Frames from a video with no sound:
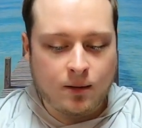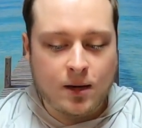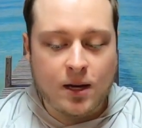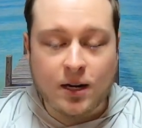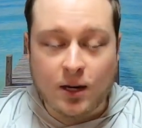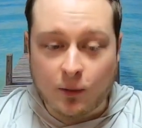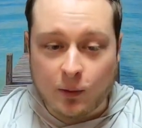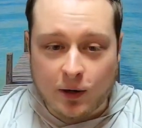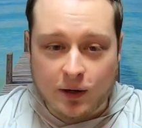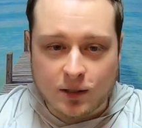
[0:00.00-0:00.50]

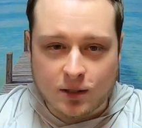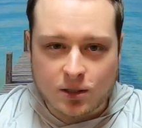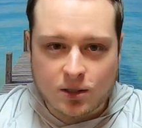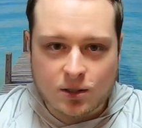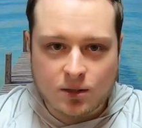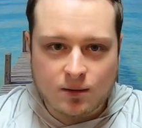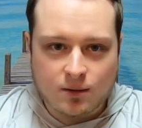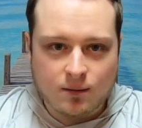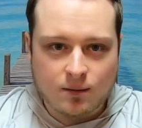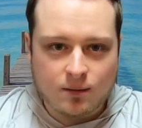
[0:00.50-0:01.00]

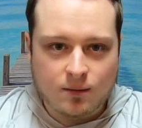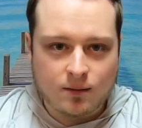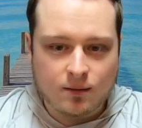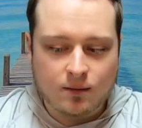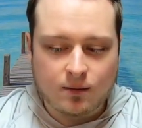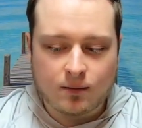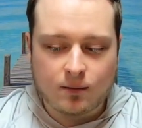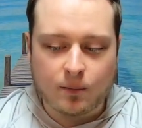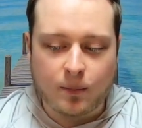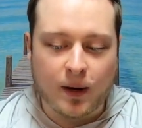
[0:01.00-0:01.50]
Anyways,
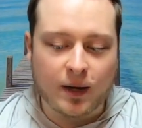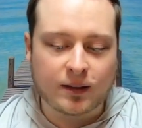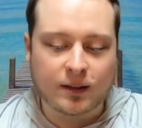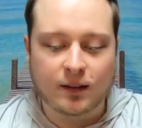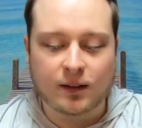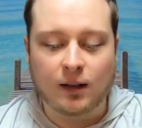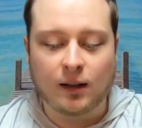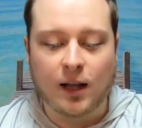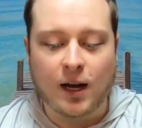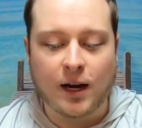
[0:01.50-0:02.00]
back to
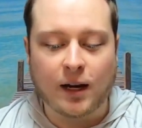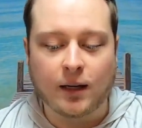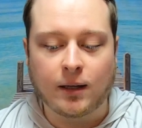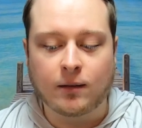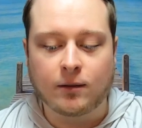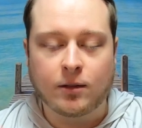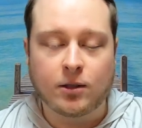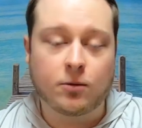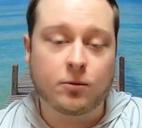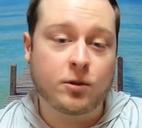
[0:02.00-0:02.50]
the
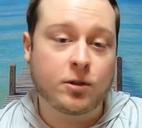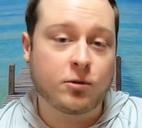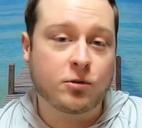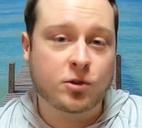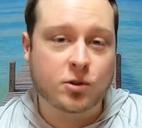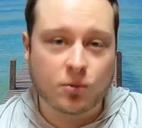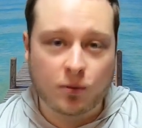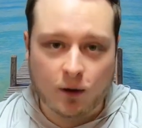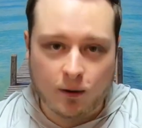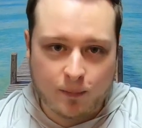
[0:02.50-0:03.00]
line. You would use
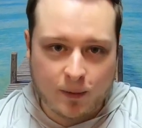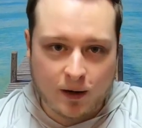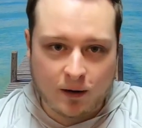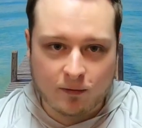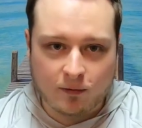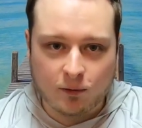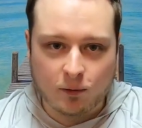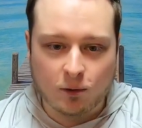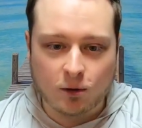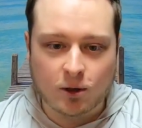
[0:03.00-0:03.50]

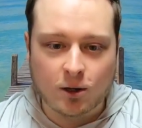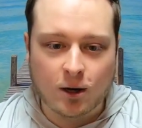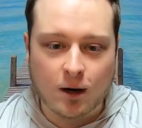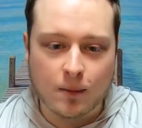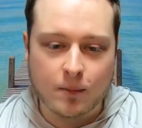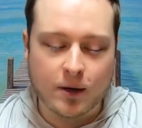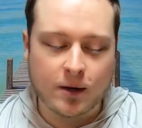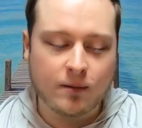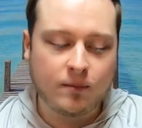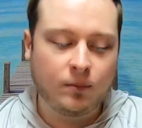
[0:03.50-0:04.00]
12-pound
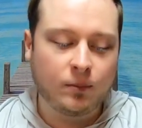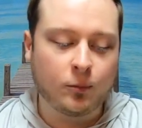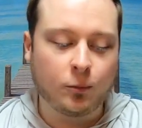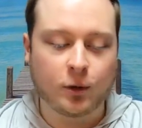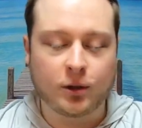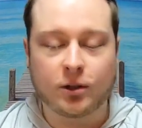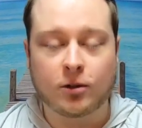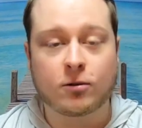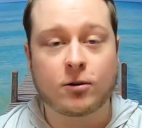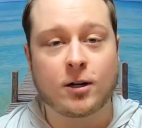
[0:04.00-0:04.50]
fluorocarbon
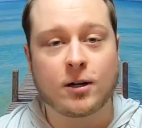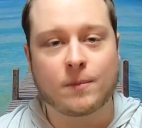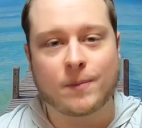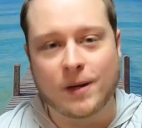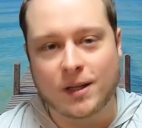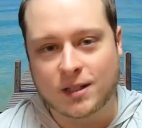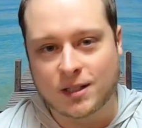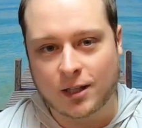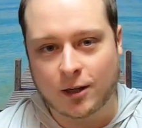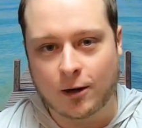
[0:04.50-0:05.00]
with your
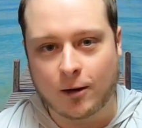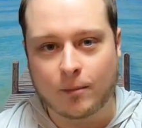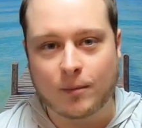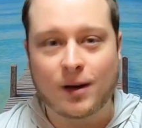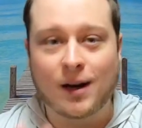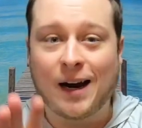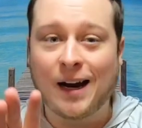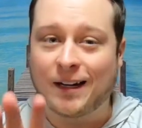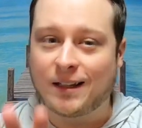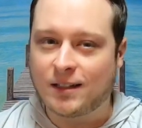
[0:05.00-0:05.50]
crankbait setup,
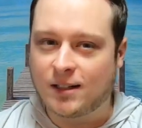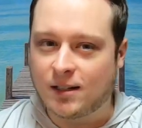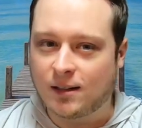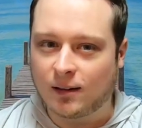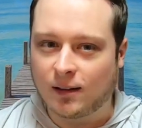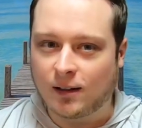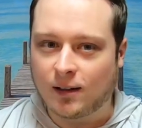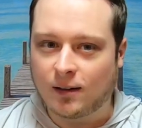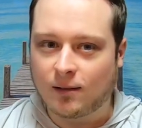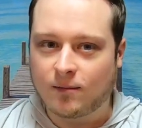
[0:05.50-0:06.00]

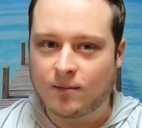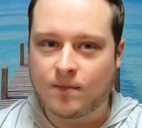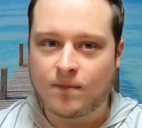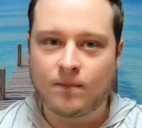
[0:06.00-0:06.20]
ideally.